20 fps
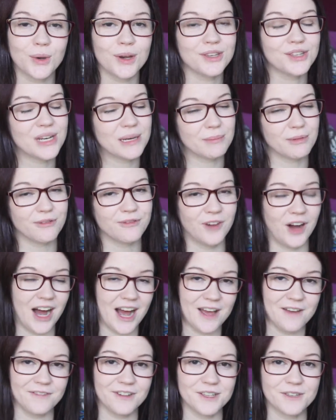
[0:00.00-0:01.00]
Question number
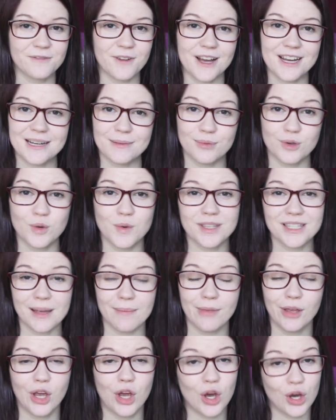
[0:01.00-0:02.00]
five is find a book with
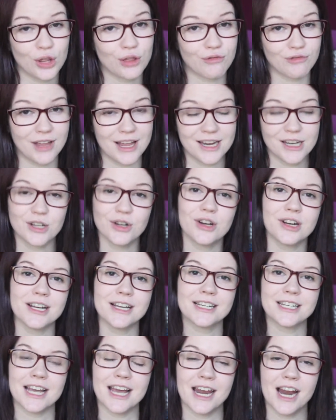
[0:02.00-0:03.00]
something Earth related on
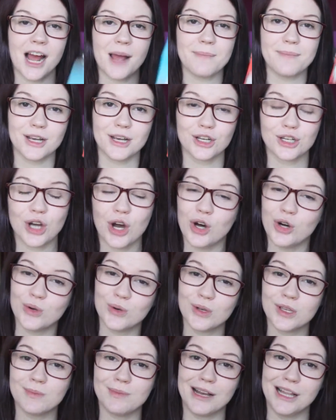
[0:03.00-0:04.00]
it, and I picked
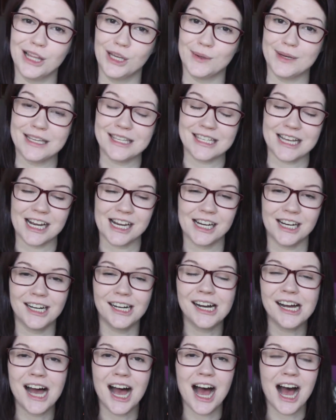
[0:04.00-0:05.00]
Holes by Louis
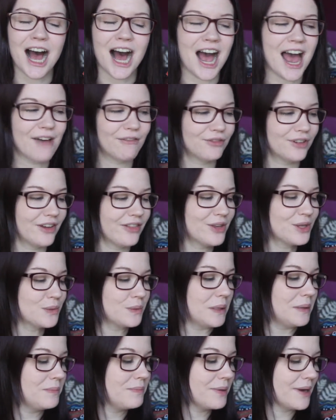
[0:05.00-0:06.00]
Sacker. I haven't read this
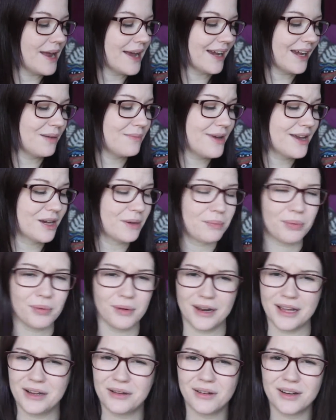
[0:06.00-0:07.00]
one, but I can make a
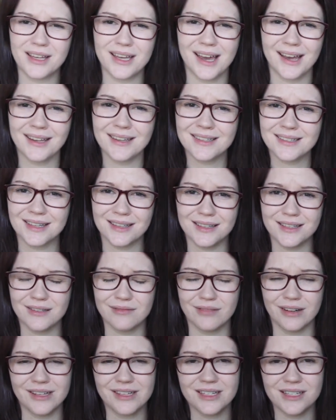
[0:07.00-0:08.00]
pretty good guess that
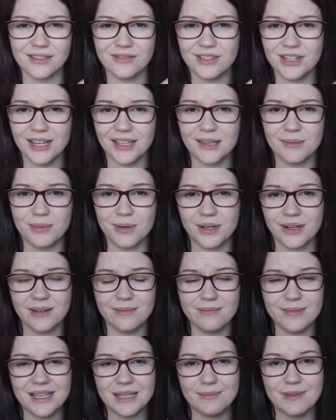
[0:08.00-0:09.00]
this red stuff down the
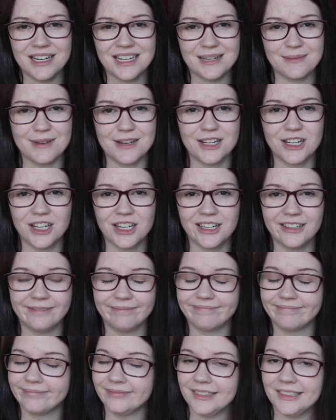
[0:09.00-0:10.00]
bottom is meant to be dirt.